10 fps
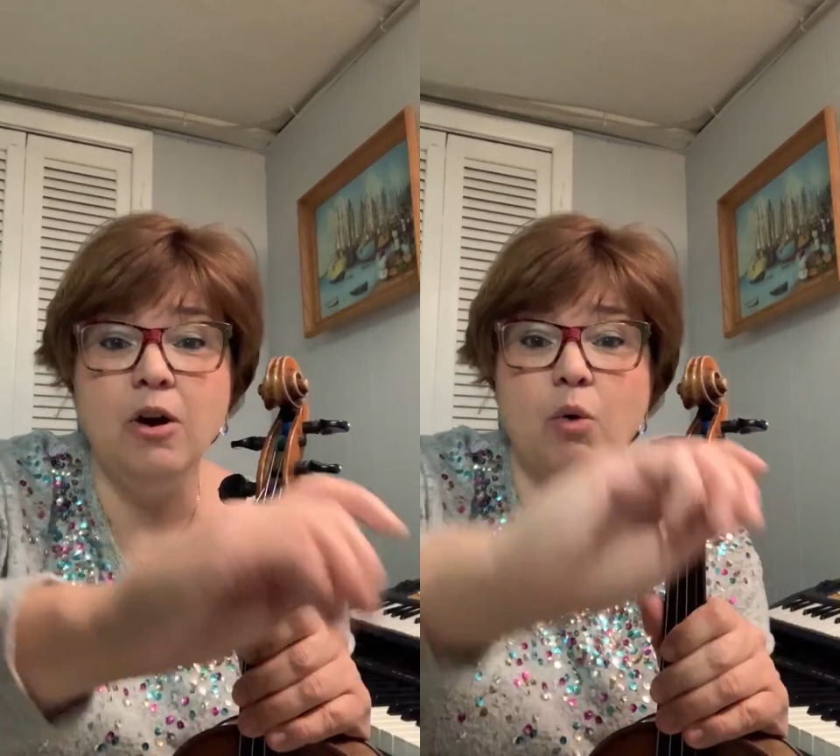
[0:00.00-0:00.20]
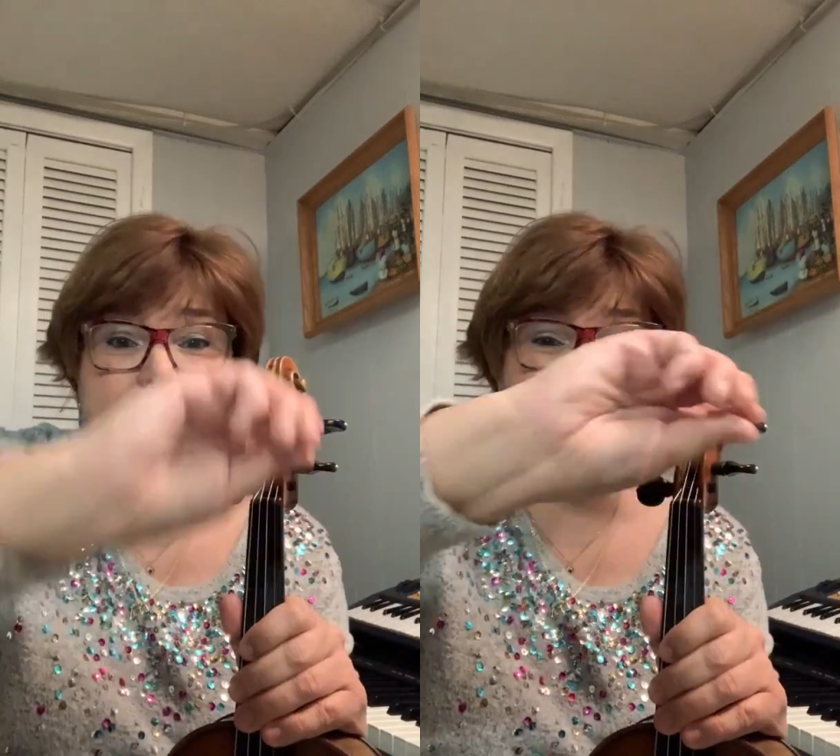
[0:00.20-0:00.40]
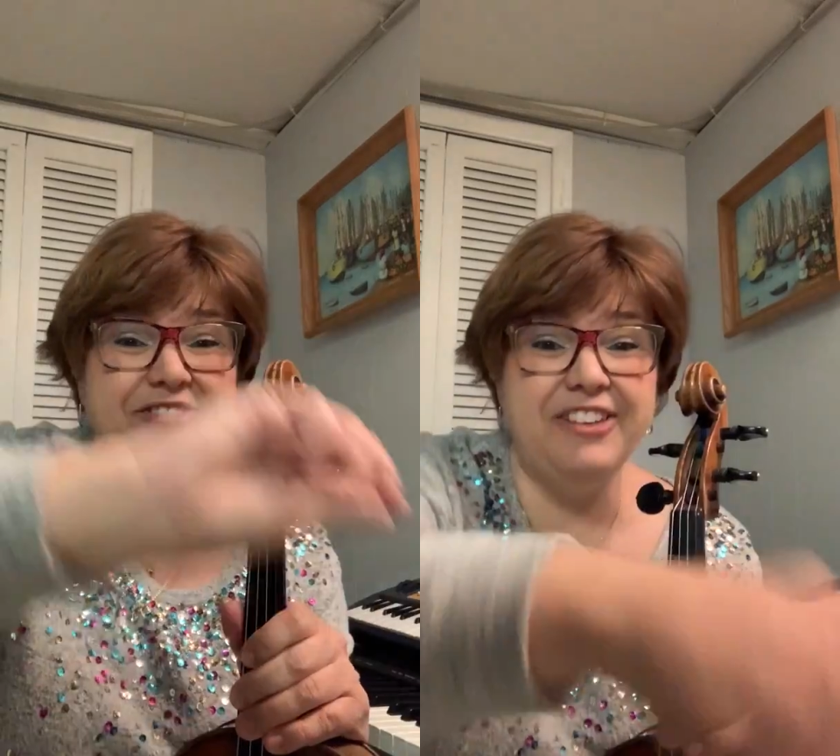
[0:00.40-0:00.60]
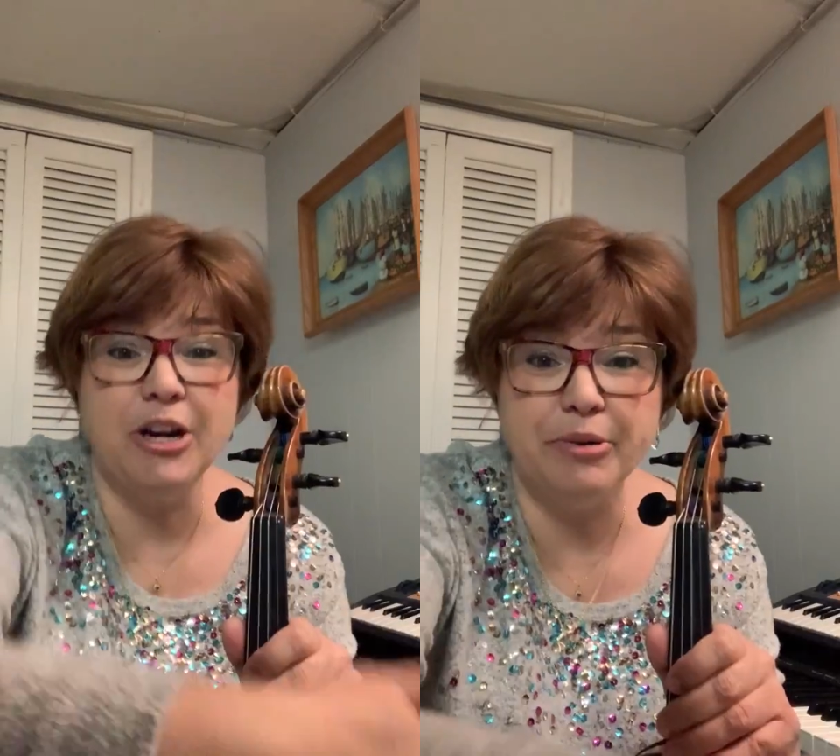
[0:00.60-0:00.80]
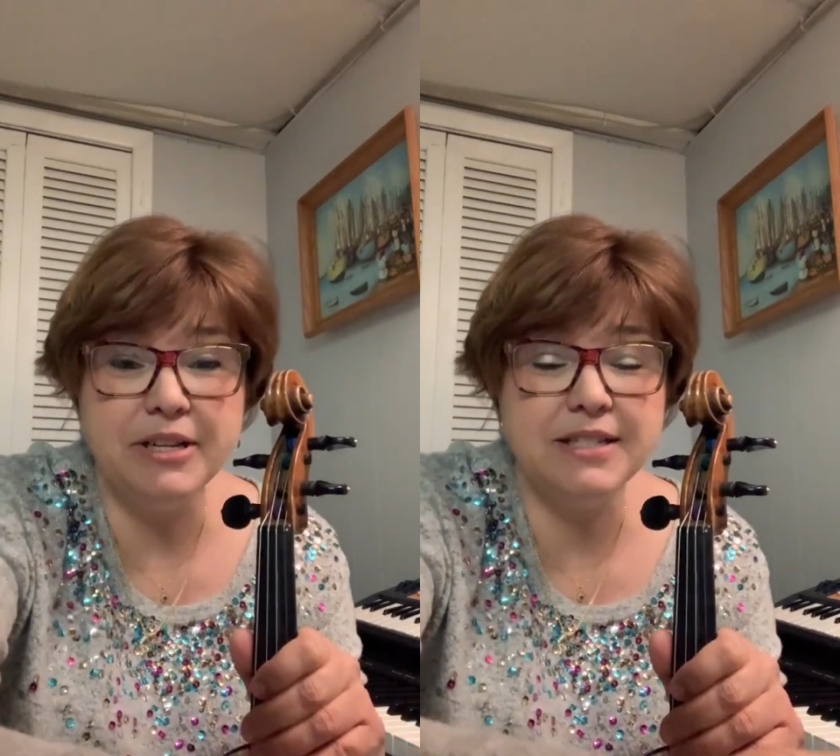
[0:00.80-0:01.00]
or
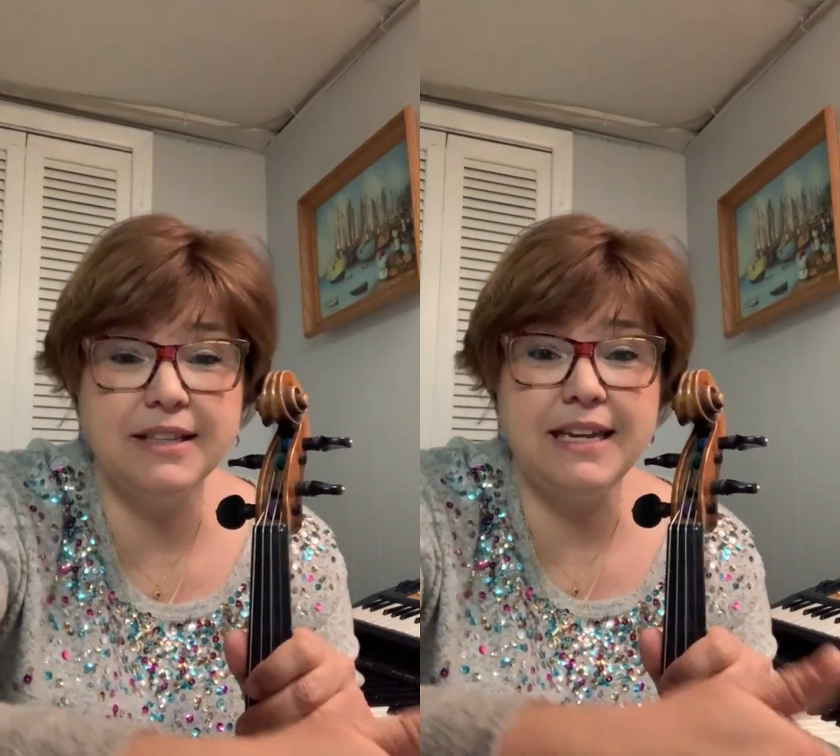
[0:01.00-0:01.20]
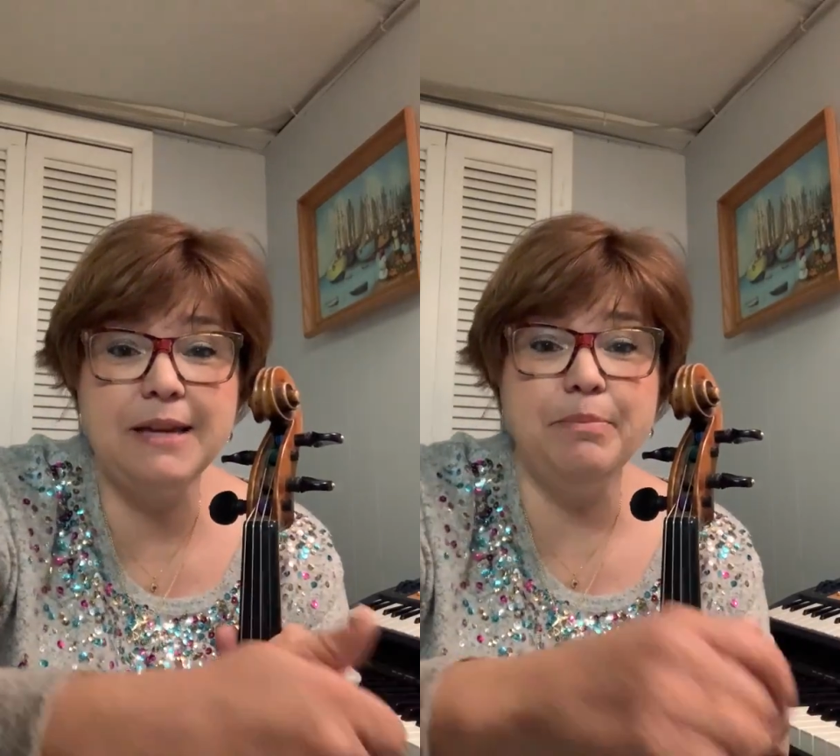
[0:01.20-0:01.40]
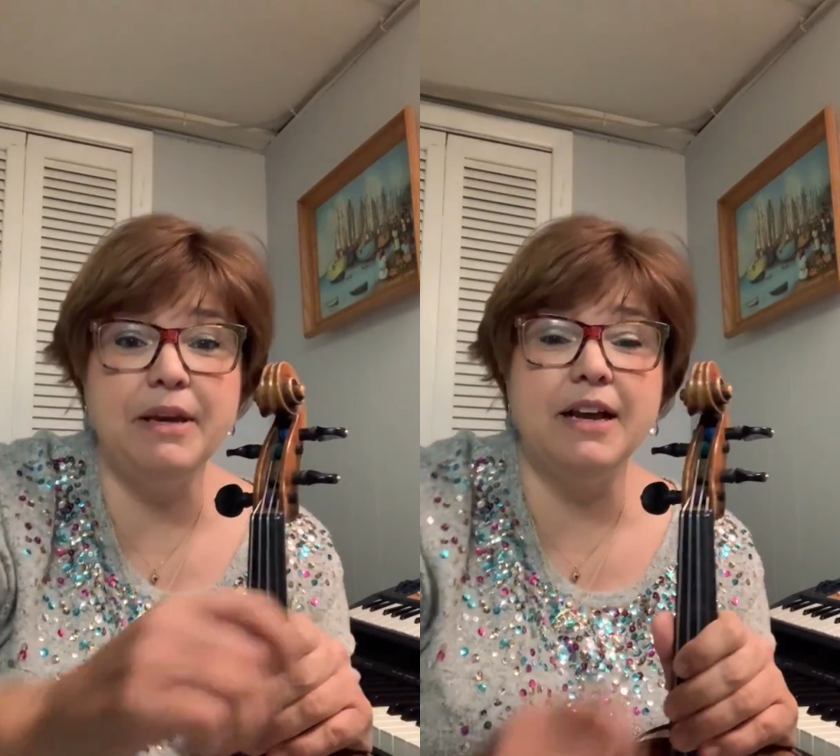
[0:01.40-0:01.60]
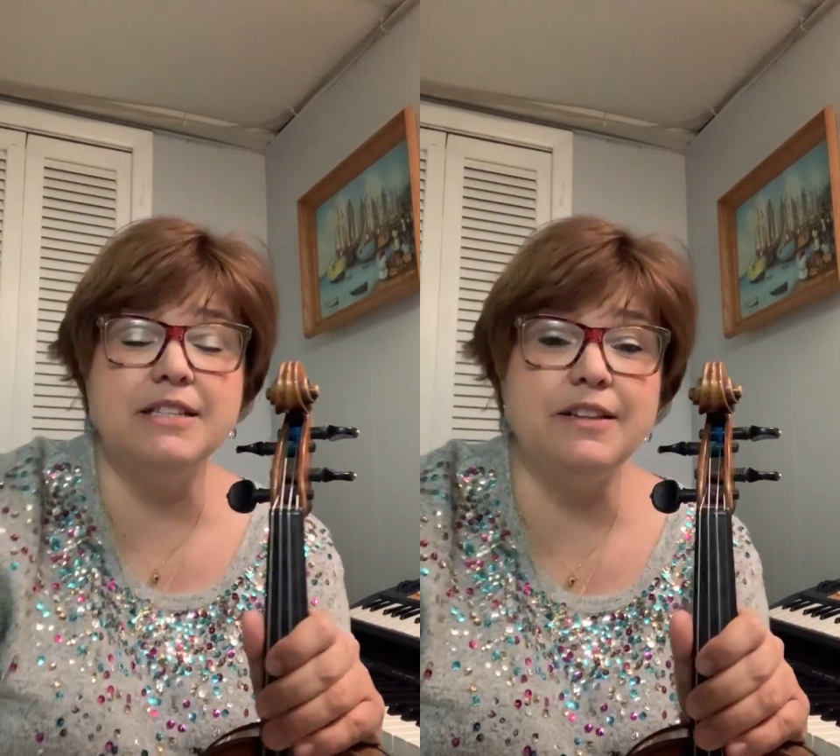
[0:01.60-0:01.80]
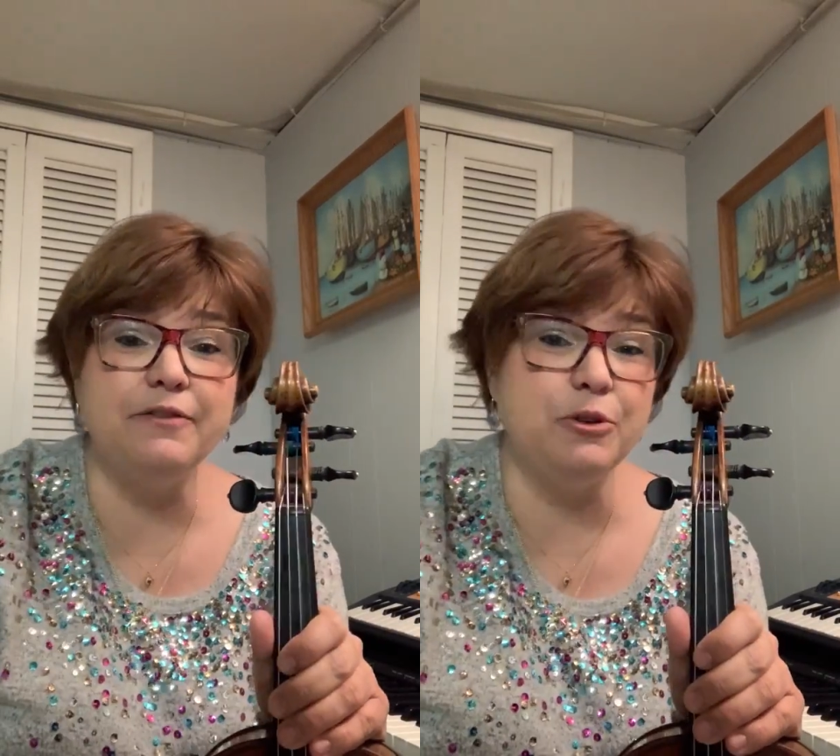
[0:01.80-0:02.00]
vigorously,
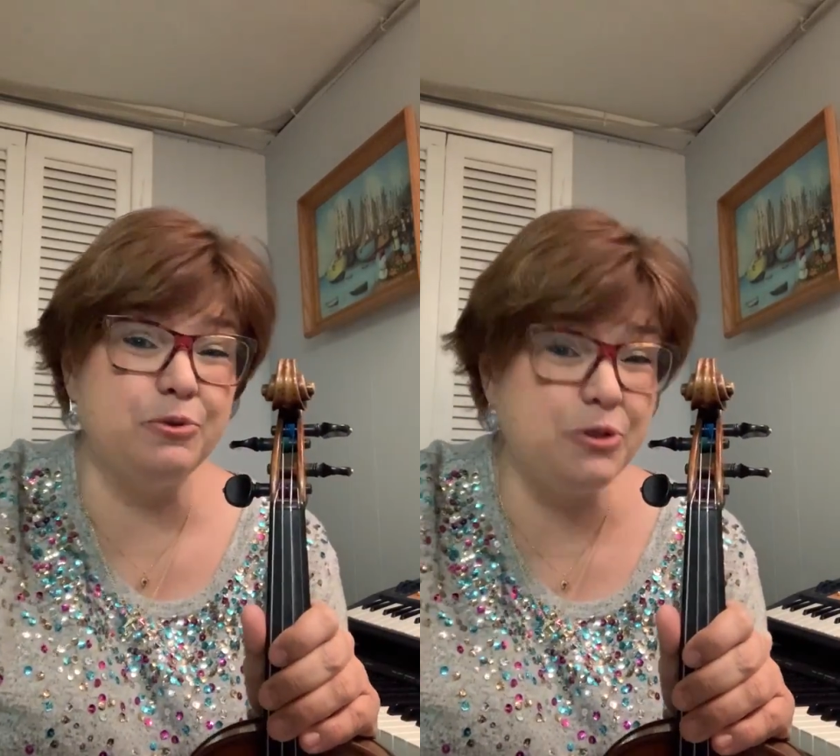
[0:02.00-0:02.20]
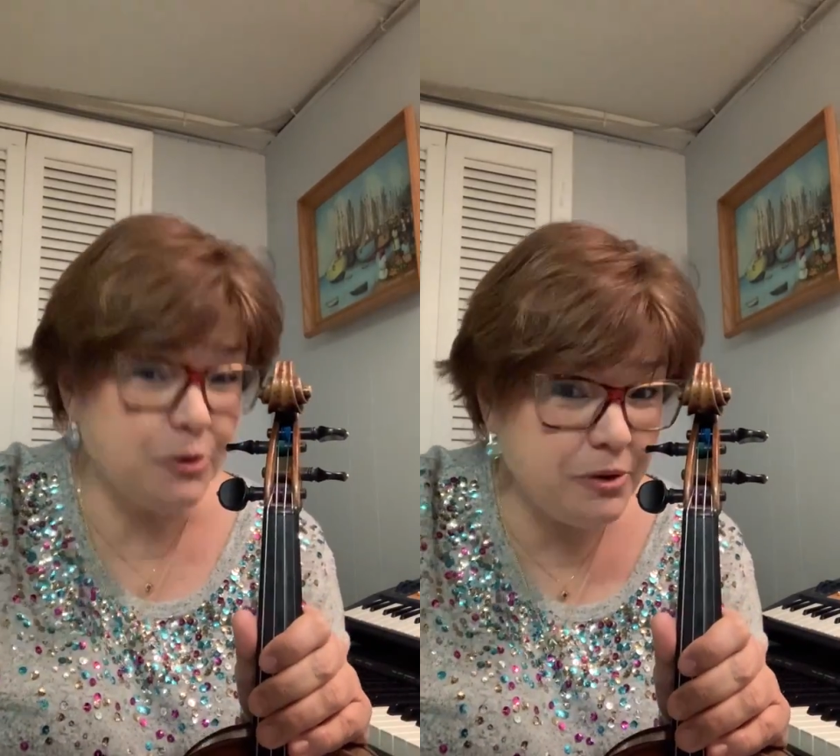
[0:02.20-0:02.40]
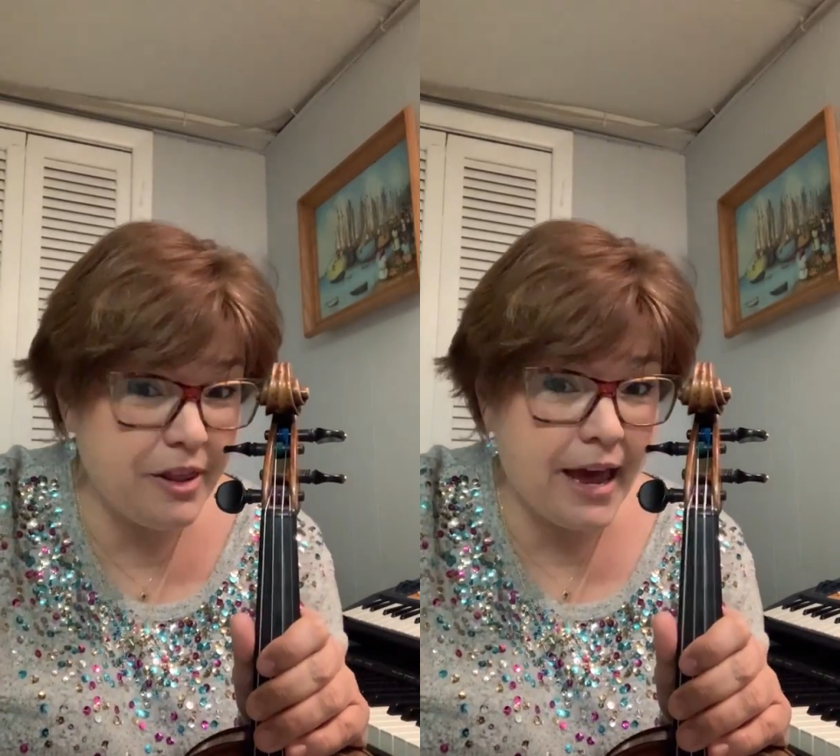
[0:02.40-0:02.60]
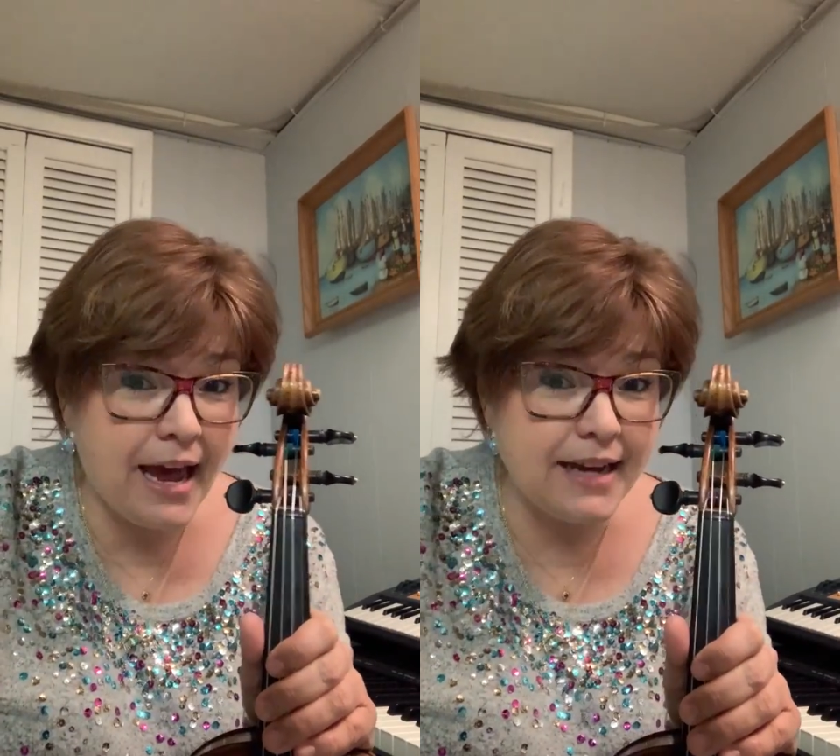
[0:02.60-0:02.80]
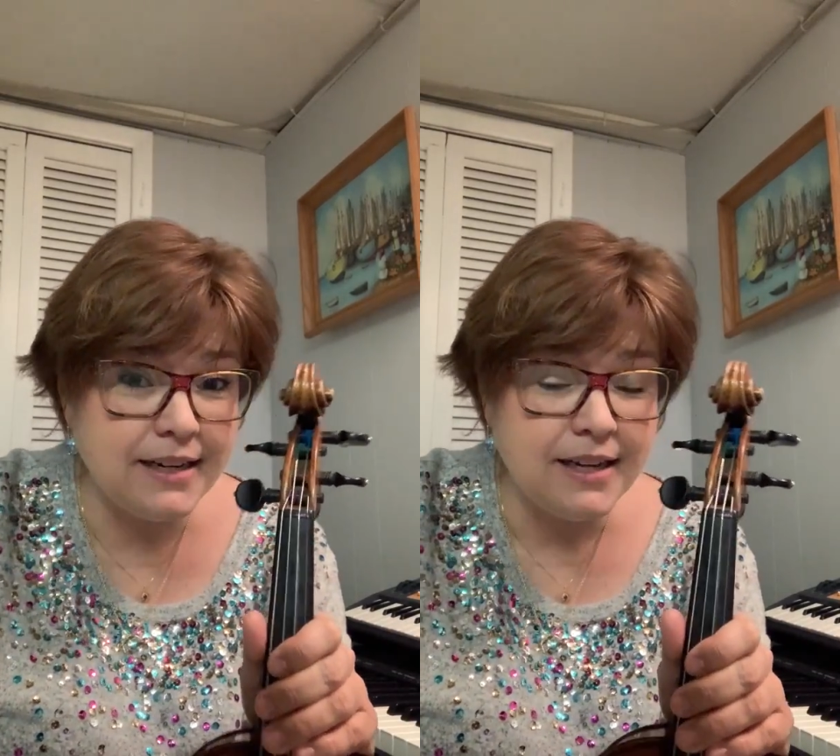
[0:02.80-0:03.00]
because if you do that,